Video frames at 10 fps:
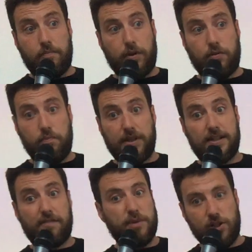but you
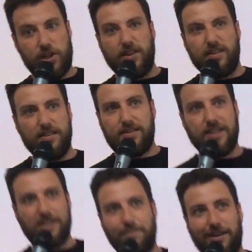must have been cheated the
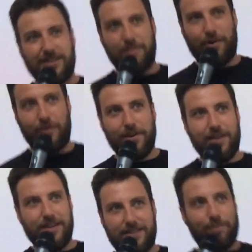system somehow. It's